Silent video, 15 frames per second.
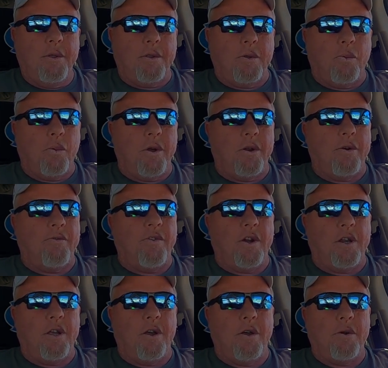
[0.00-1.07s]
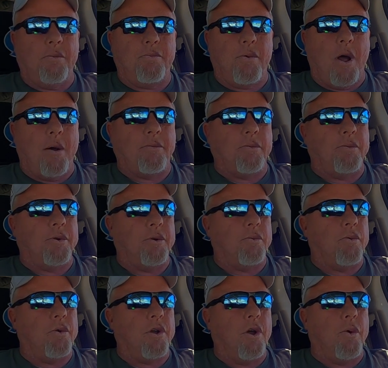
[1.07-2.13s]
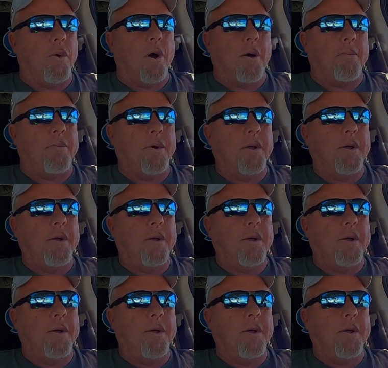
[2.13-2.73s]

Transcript: the winter video, probably will go up